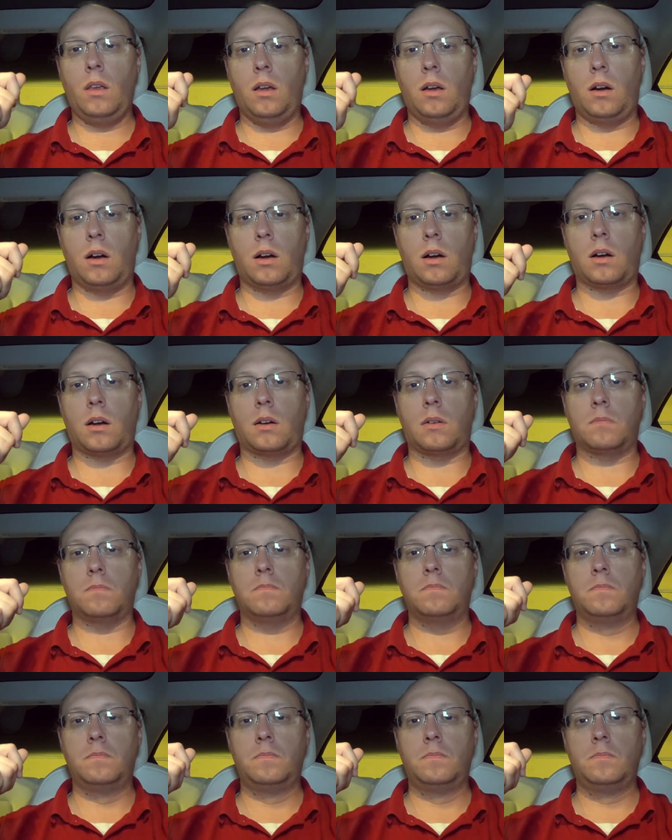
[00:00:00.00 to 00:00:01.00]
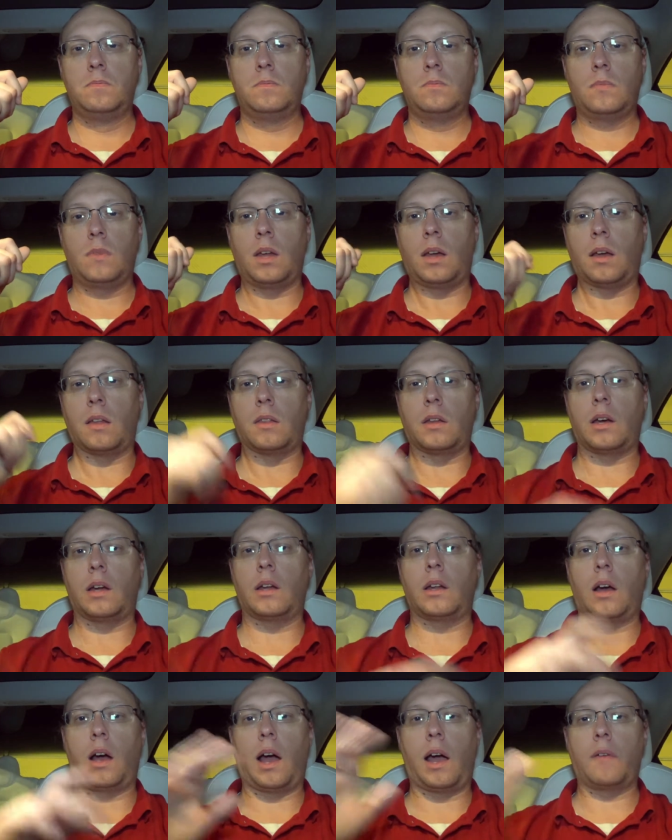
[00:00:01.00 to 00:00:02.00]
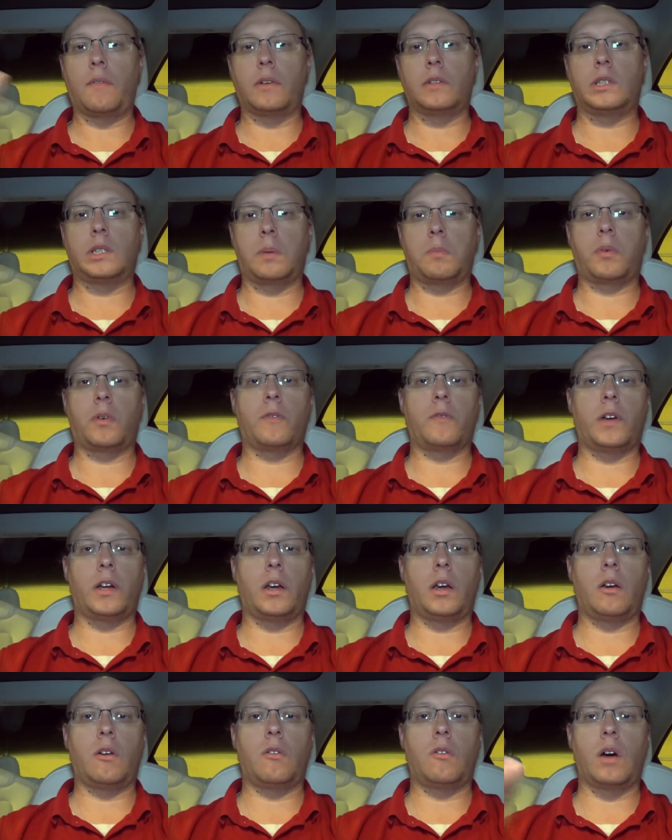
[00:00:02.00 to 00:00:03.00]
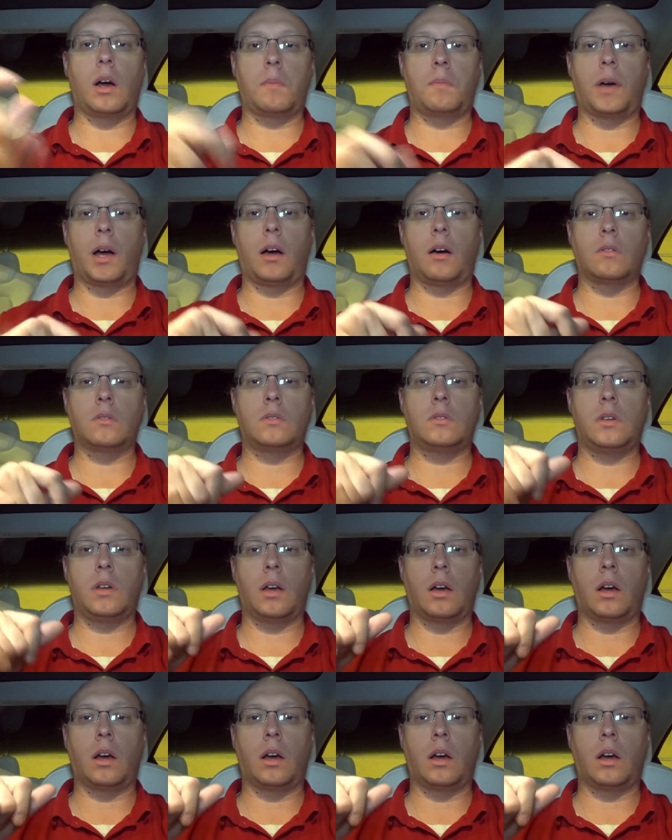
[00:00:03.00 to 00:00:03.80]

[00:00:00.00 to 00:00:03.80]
And then I have a separate video about,